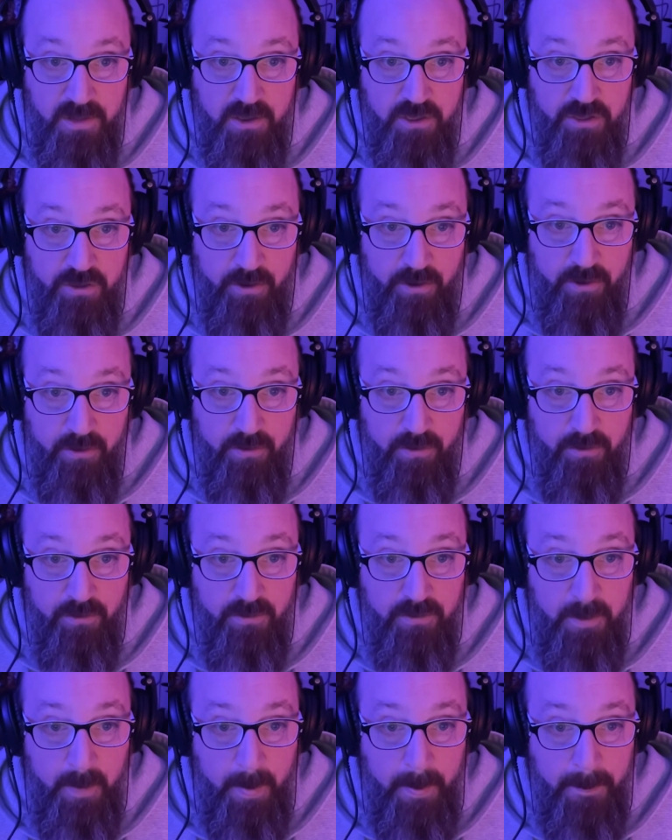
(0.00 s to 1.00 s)

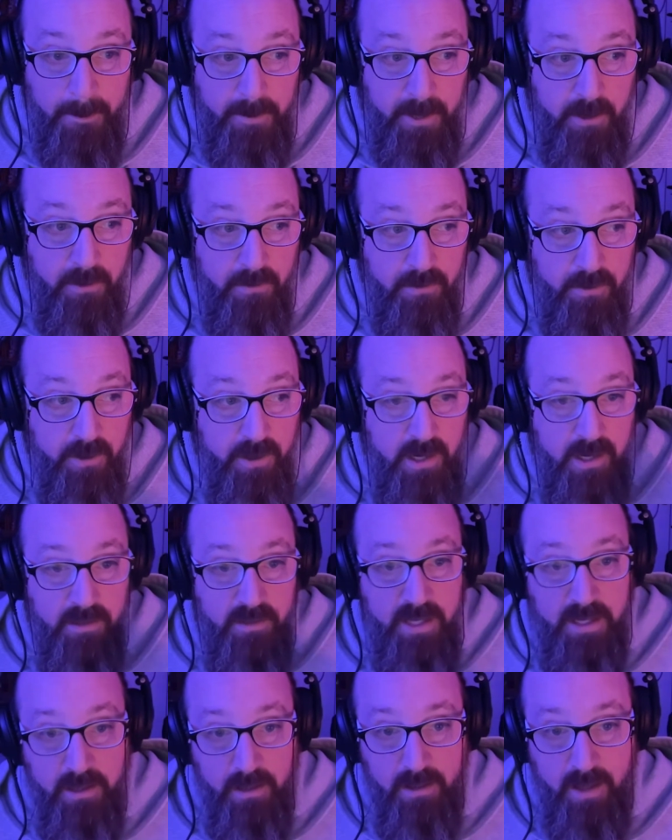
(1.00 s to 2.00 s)
So, you know, you're going to
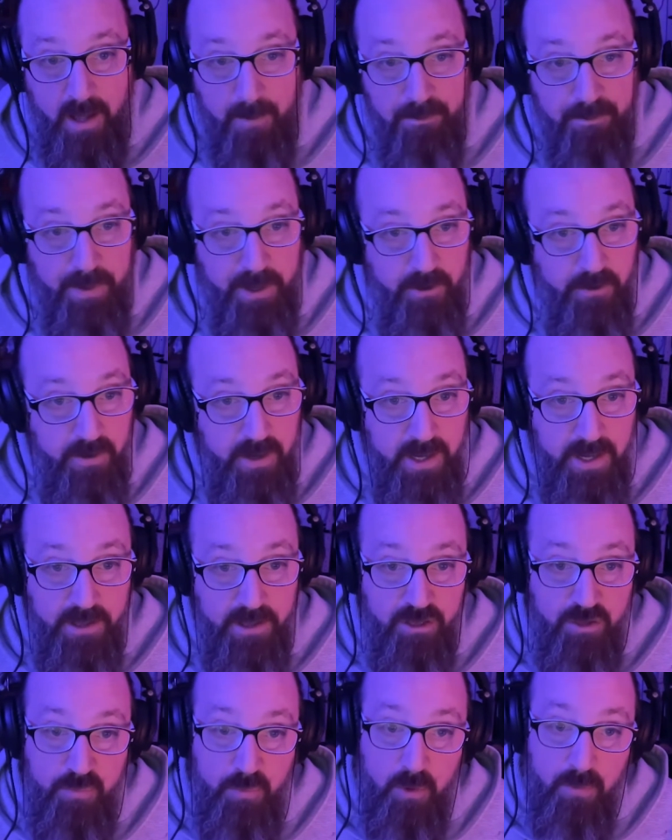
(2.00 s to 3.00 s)
take a lot bigger
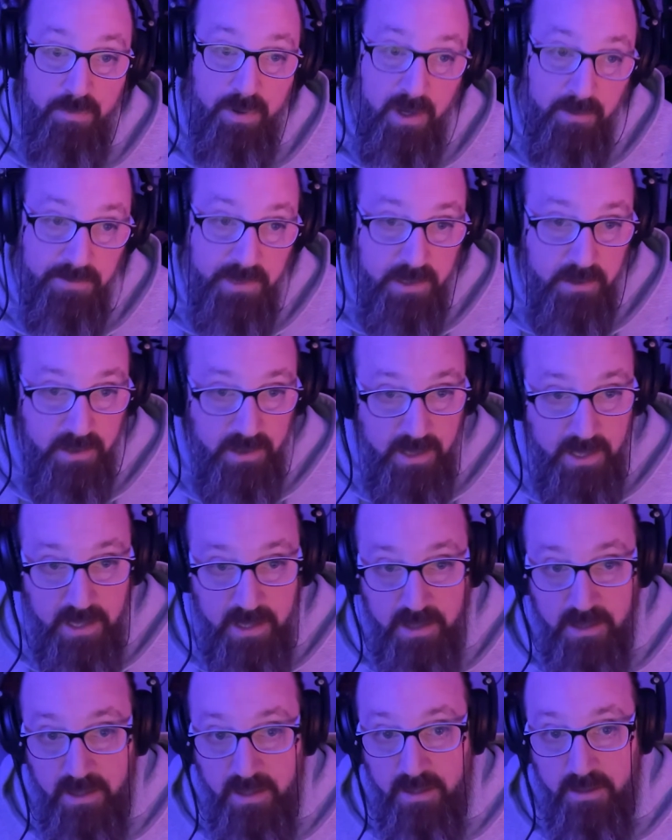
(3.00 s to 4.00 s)
hits more
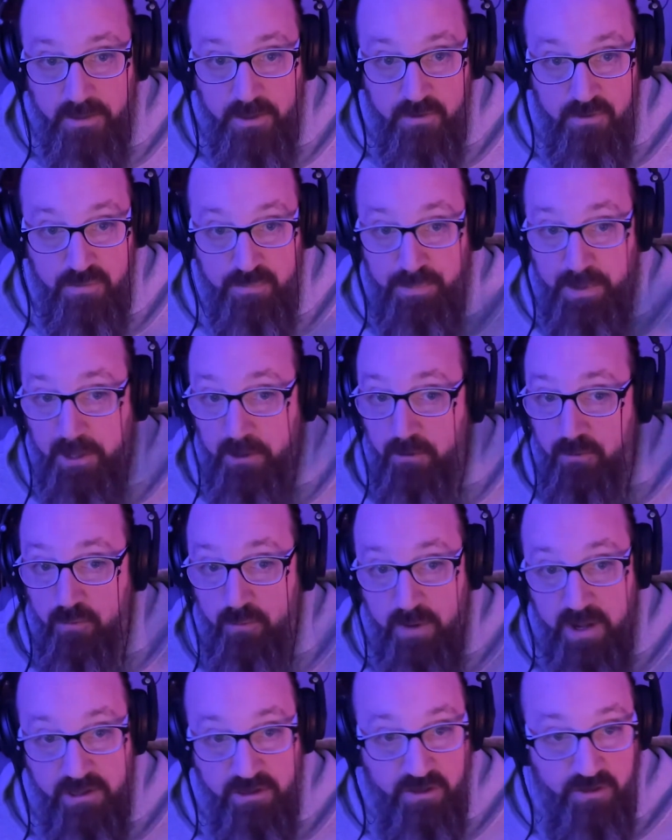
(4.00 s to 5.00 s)
publicly, There's bigger
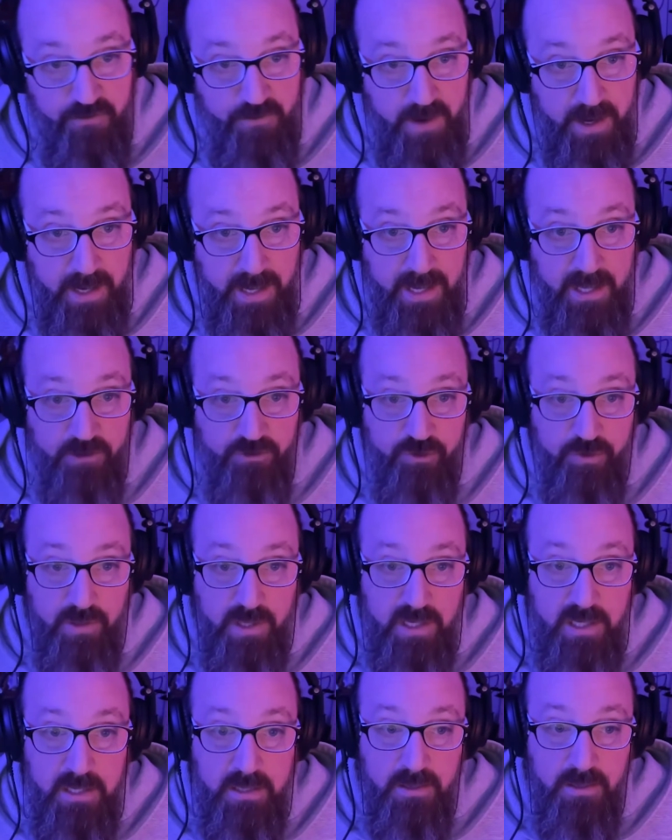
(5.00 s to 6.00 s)
risks
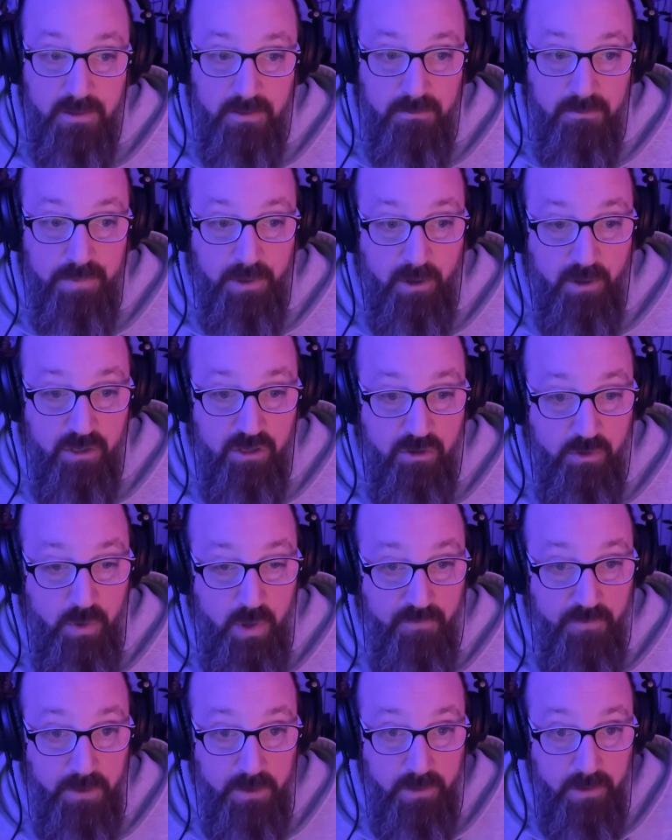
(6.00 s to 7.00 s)
financially, but also you
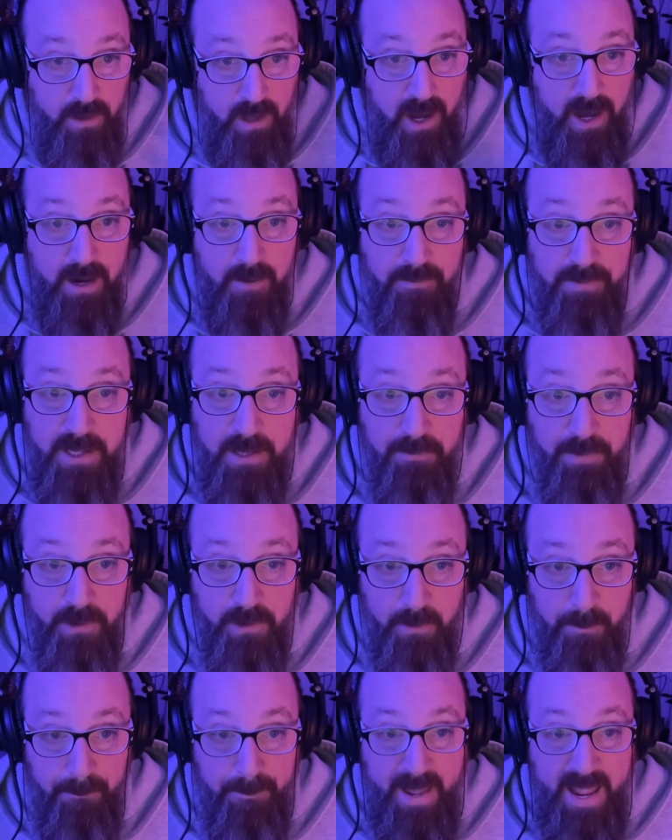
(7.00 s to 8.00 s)
have a lot of people
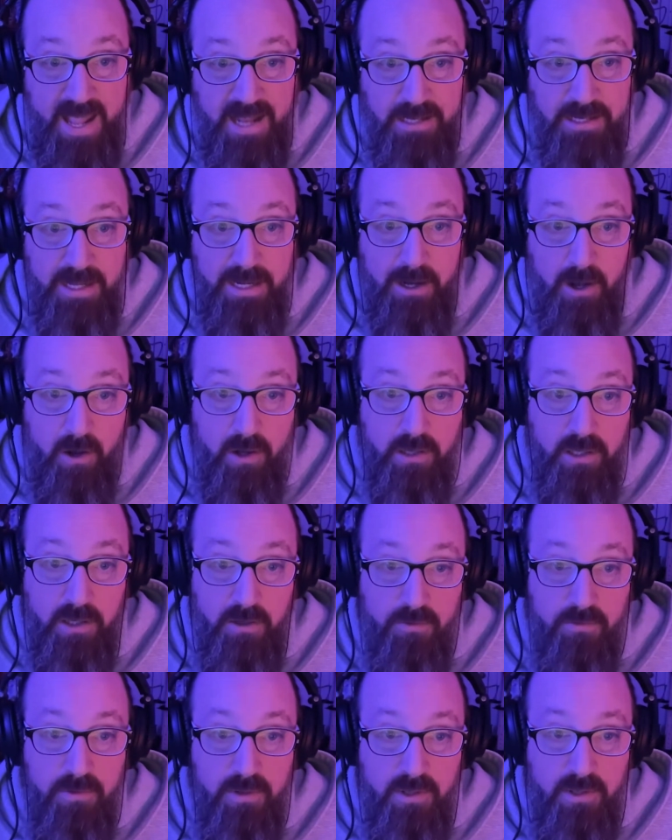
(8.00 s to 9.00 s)
depending on
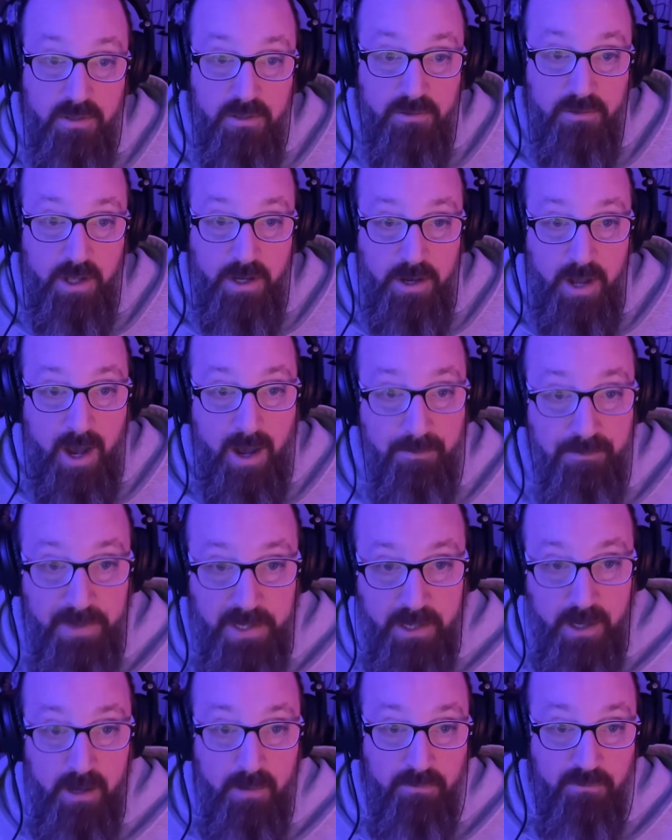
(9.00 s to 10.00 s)
you to not
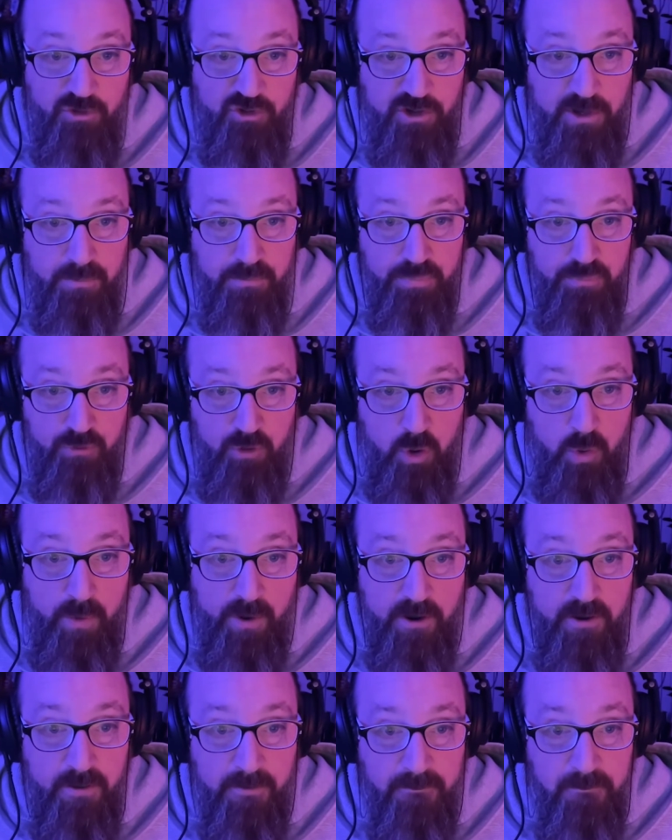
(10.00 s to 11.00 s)
become Jim
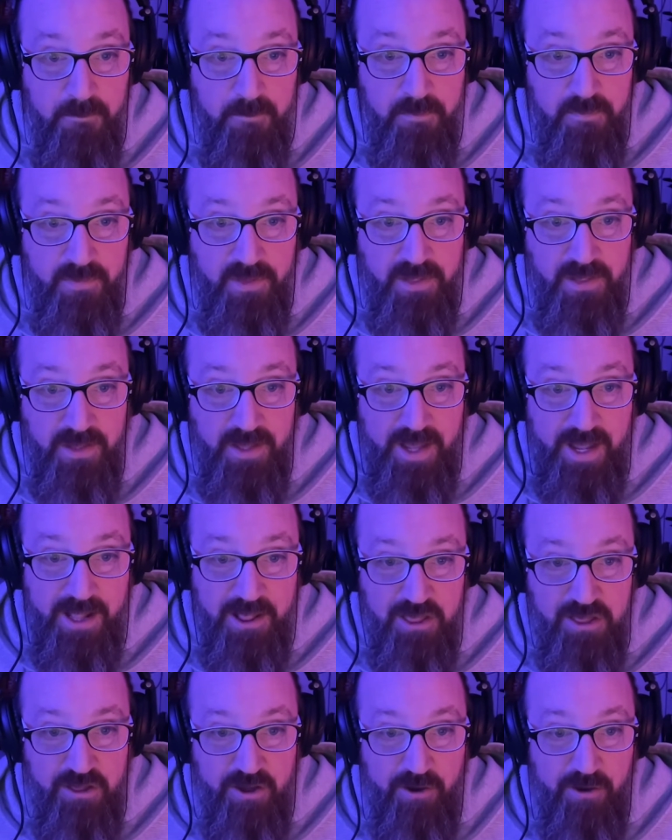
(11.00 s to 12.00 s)
Brewer.
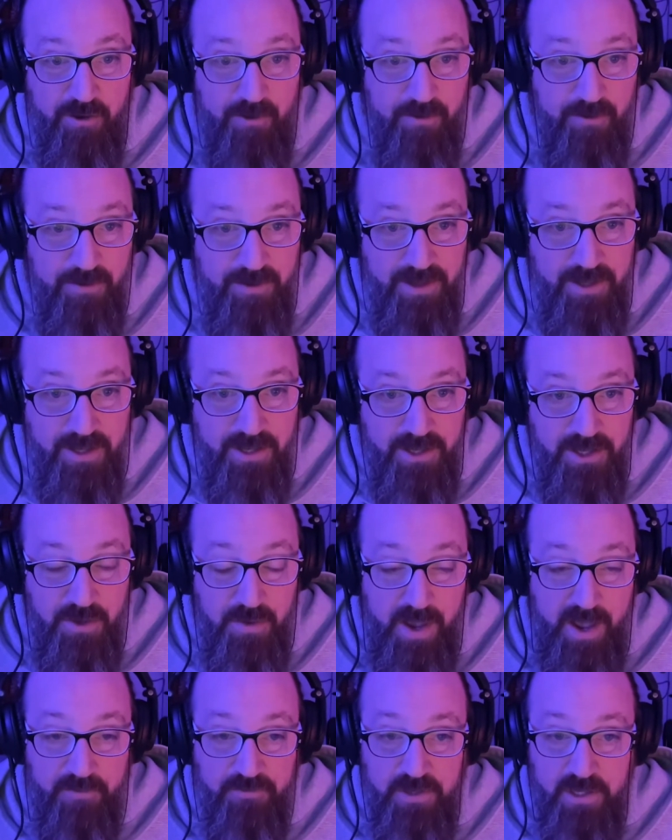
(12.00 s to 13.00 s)
And so
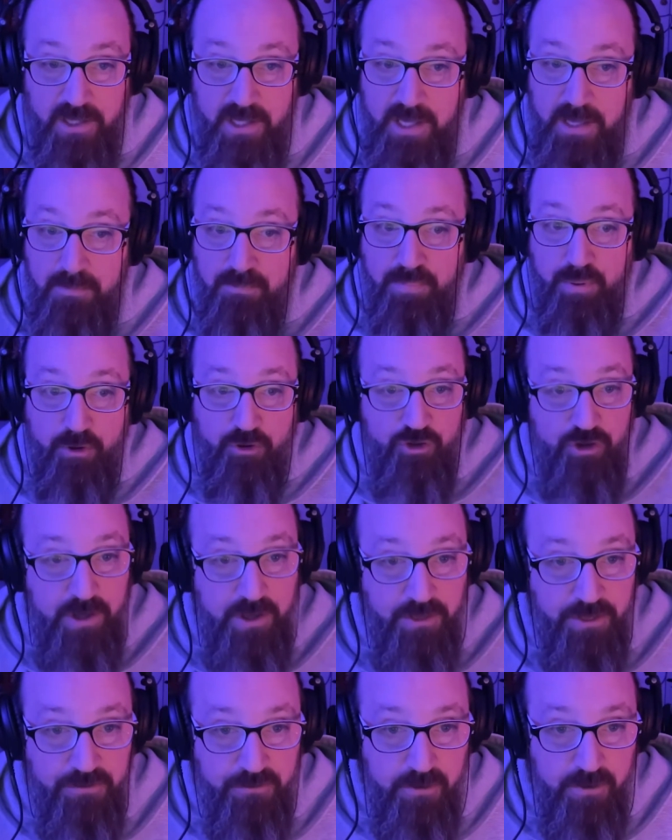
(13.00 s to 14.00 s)
you have to keep
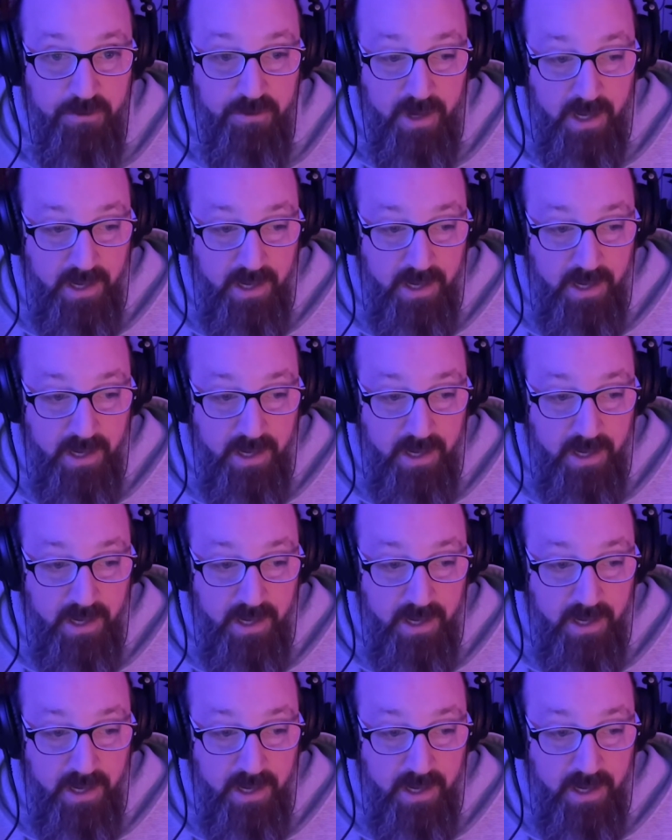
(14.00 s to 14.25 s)
pushing through.